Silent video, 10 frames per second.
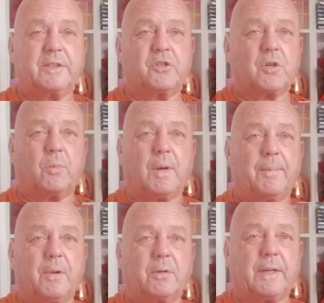you just drop
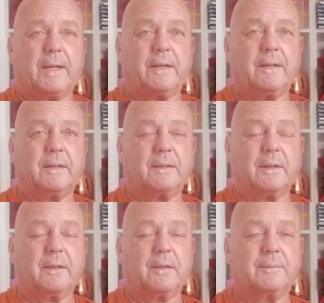one block down,
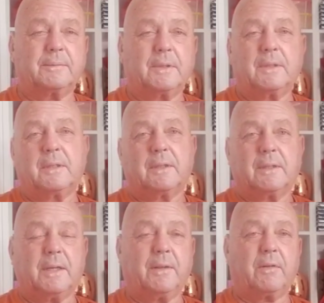
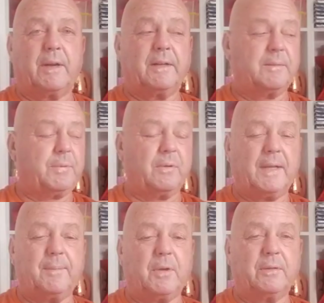either end, put
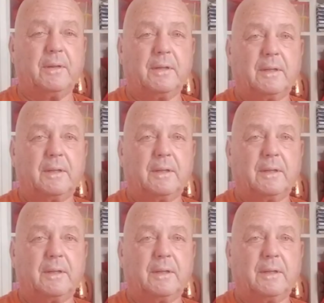them on.